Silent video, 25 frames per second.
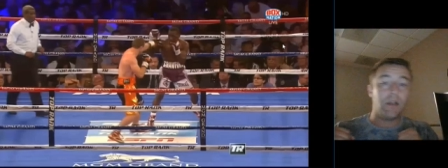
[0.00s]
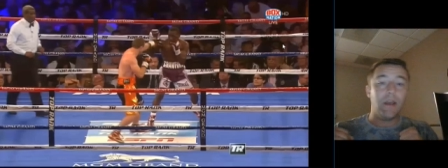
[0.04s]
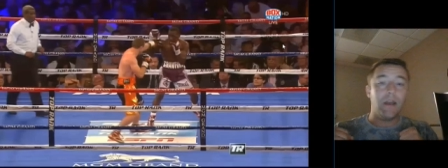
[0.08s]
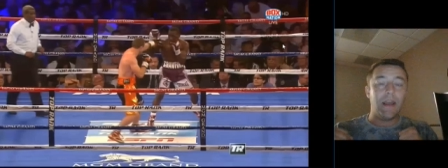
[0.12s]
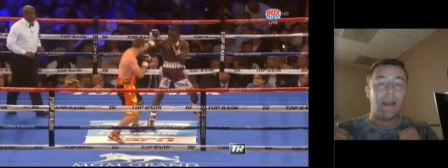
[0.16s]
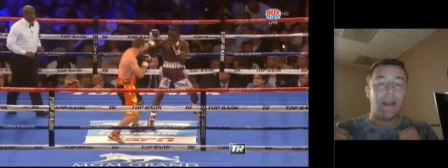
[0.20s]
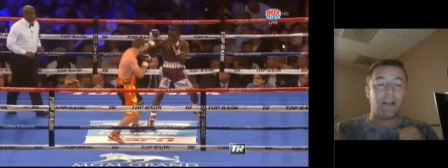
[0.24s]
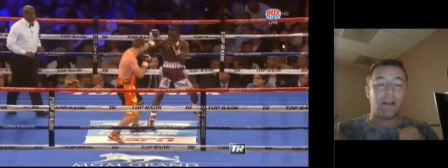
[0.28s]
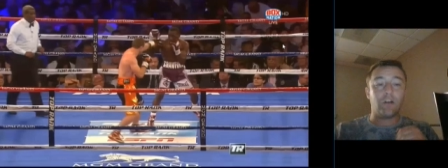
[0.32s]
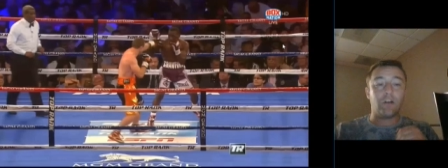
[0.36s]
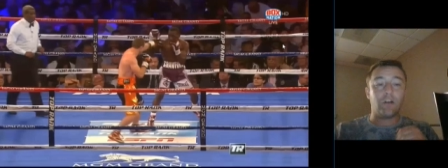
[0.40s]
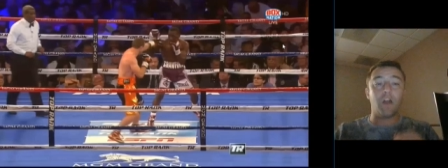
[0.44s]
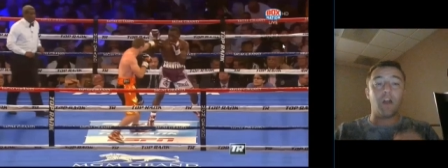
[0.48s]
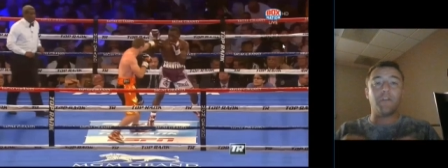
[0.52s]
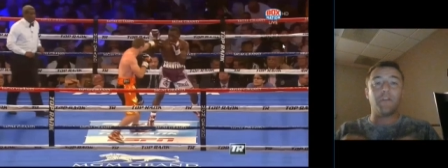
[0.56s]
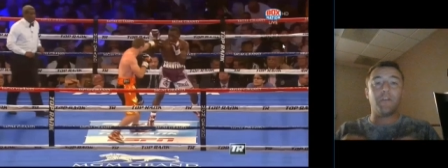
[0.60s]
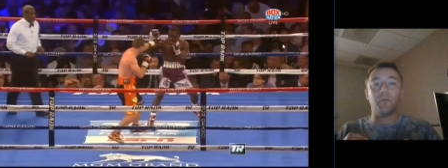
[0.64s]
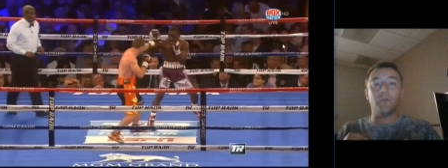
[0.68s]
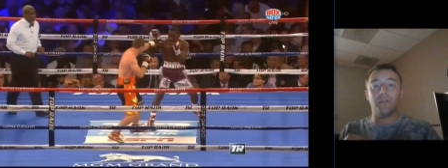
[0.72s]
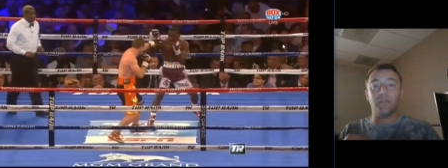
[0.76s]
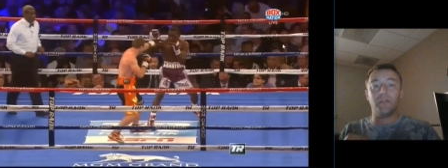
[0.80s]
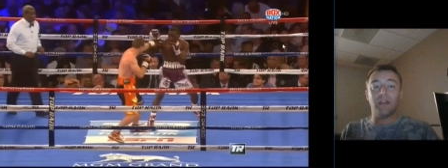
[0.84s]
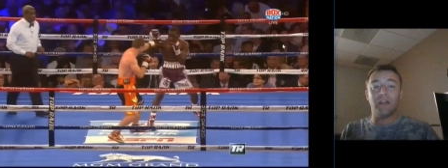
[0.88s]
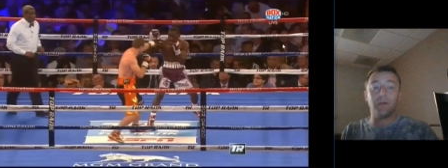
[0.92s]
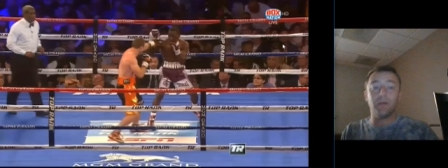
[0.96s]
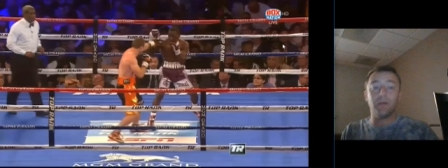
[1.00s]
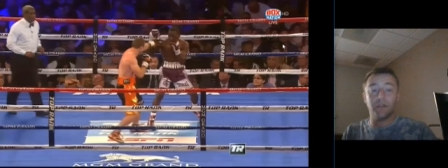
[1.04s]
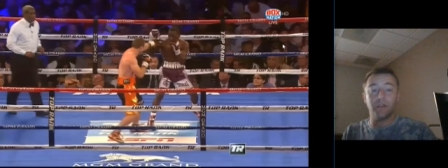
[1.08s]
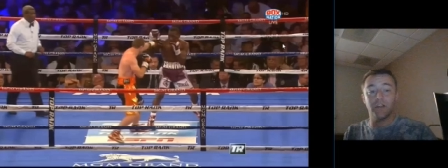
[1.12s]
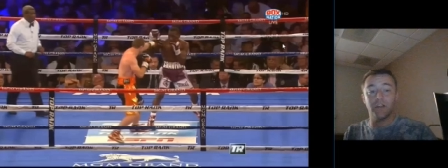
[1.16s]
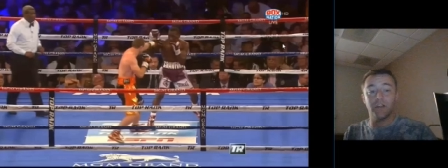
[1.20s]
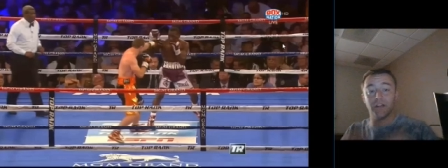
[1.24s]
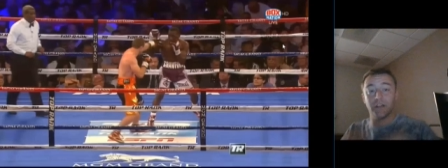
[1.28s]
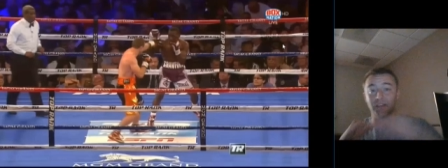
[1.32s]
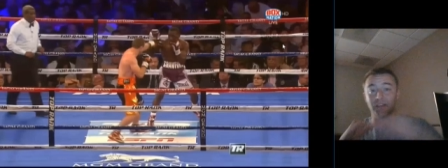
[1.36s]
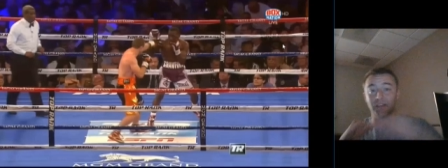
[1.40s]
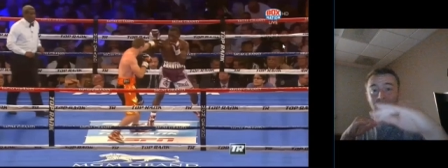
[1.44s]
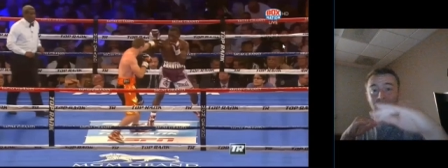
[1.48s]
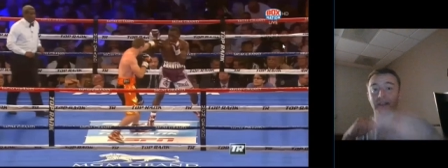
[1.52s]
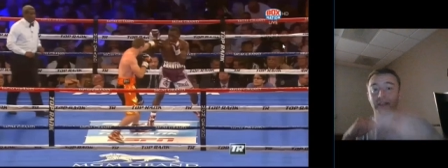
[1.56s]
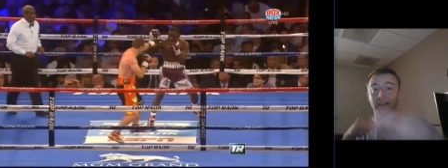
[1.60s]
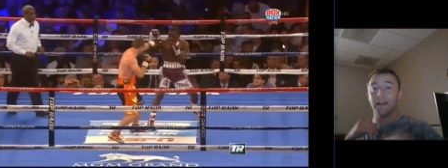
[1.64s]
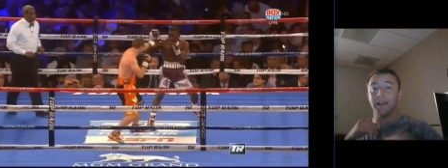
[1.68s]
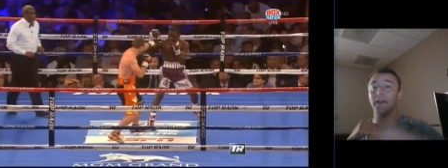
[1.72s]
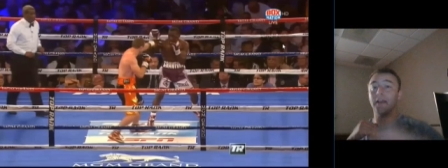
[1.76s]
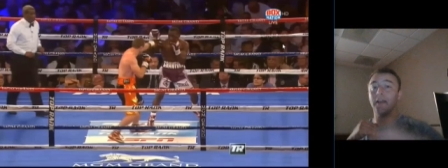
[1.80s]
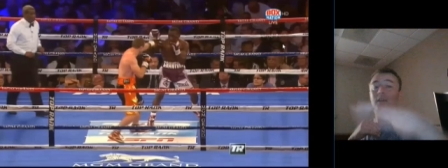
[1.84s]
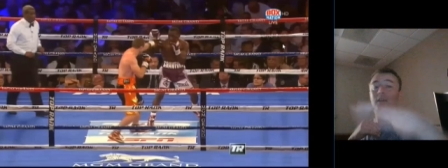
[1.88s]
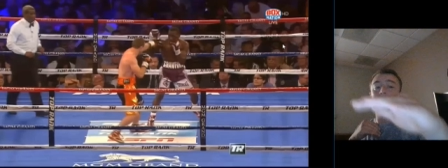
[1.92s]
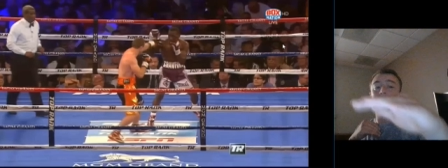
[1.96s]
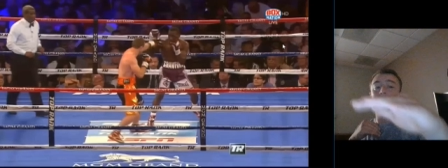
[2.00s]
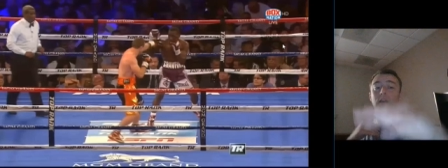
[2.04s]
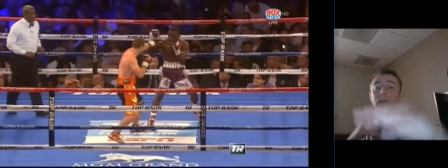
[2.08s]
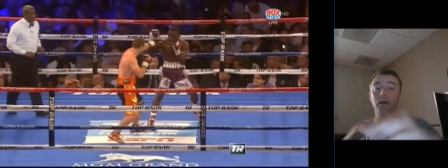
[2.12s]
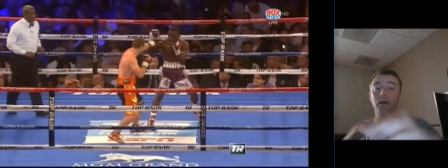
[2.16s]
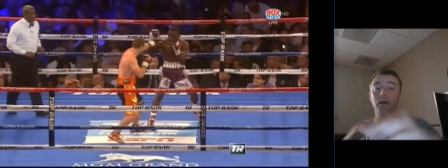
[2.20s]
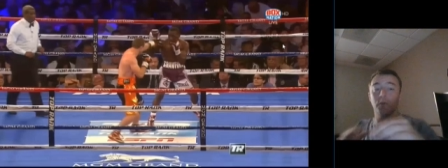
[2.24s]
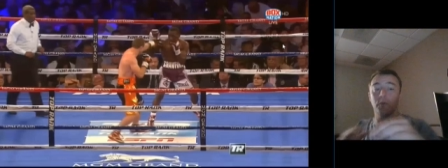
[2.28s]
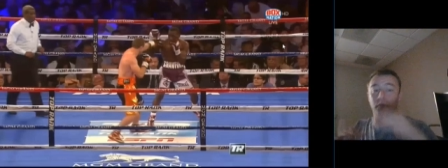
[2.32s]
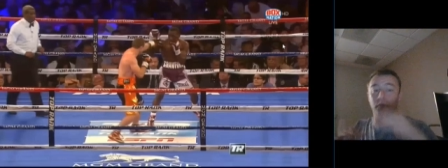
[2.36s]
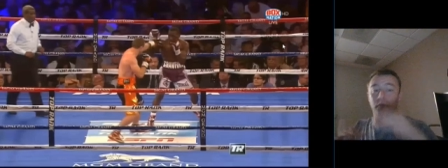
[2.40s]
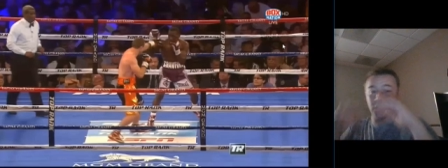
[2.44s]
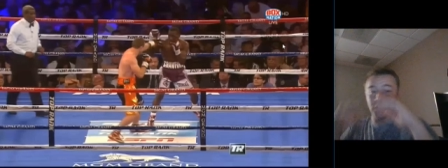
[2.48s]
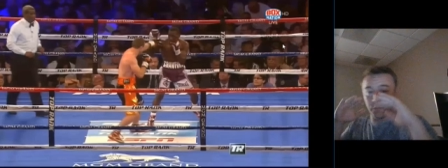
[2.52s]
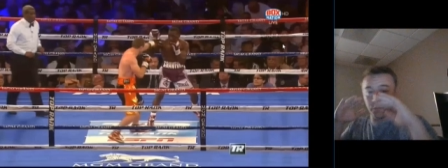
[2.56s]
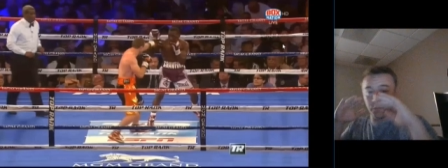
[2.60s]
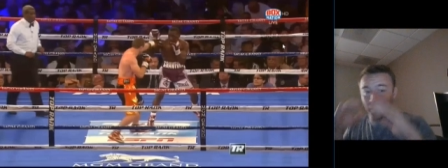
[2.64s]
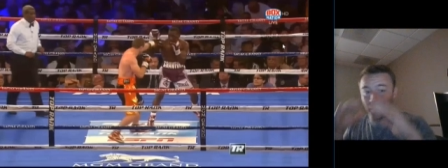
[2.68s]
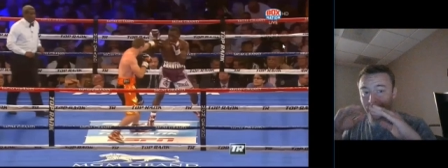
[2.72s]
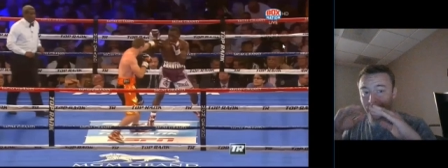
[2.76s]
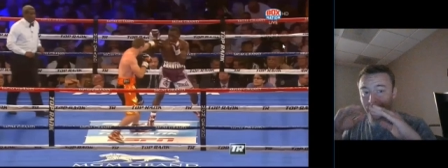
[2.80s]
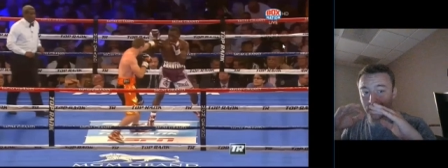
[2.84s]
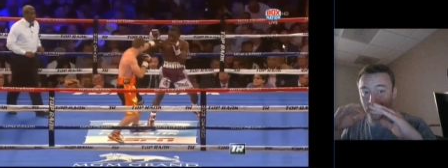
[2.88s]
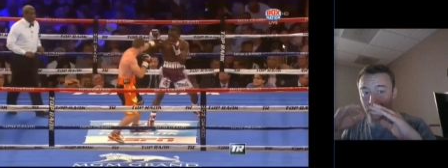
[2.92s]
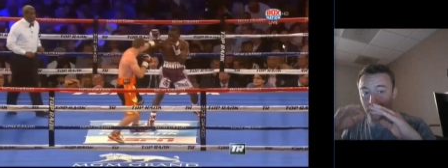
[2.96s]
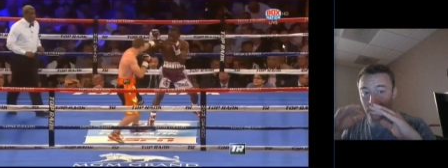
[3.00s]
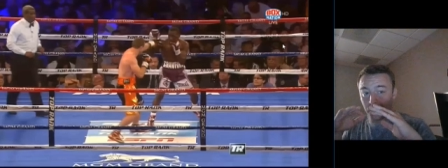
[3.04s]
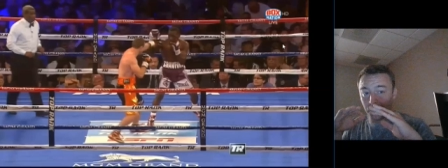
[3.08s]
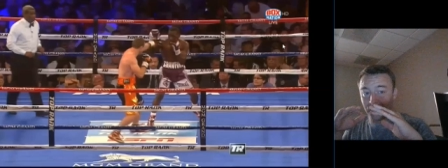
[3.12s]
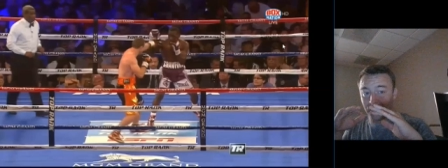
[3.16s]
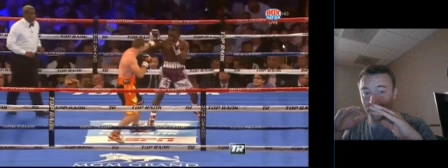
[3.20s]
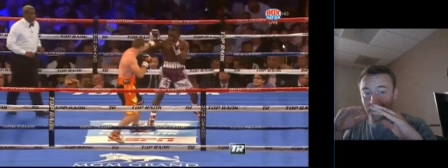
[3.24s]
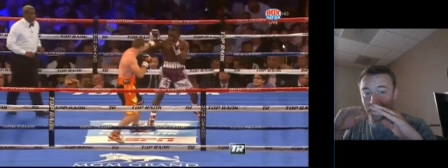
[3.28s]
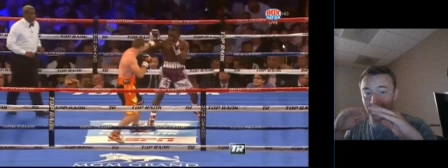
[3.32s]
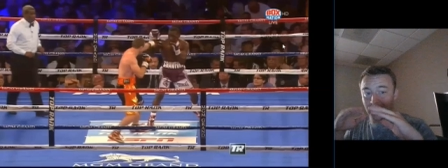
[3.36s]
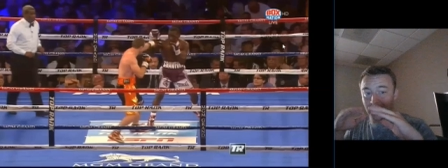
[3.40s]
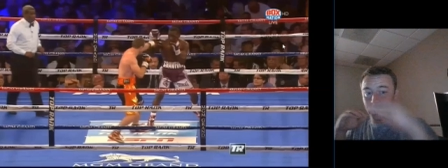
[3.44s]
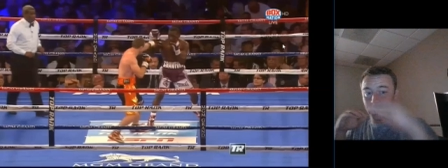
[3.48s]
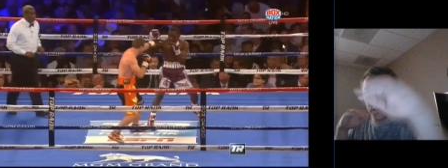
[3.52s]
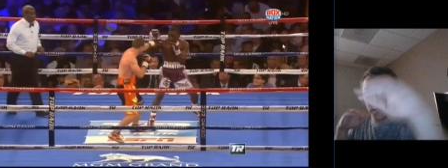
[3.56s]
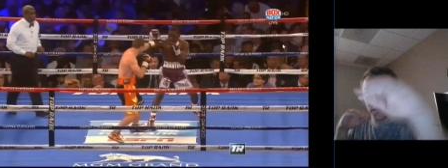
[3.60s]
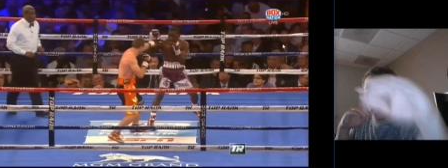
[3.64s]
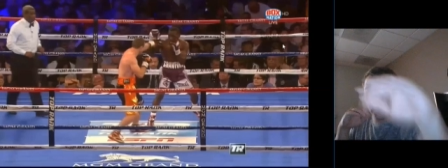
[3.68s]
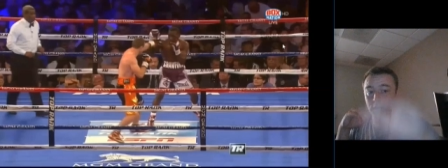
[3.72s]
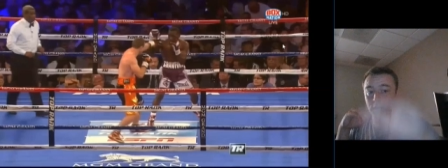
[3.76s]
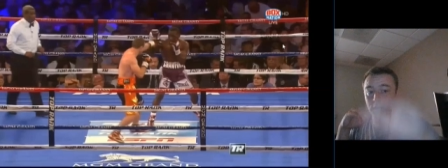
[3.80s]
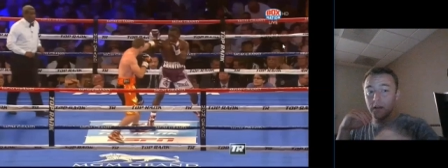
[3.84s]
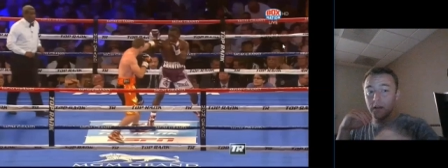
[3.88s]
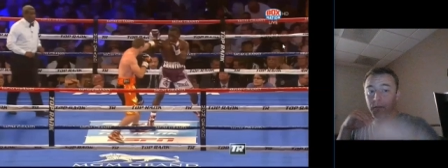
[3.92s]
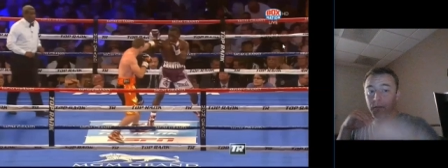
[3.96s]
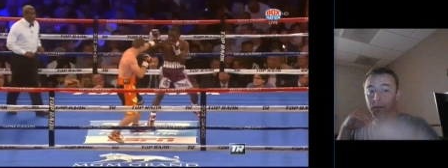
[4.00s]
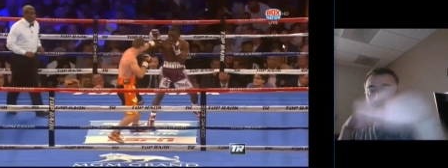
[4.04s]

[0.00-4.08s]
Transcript: and Crawford was able to just sit there, which is basically just be sitting here, but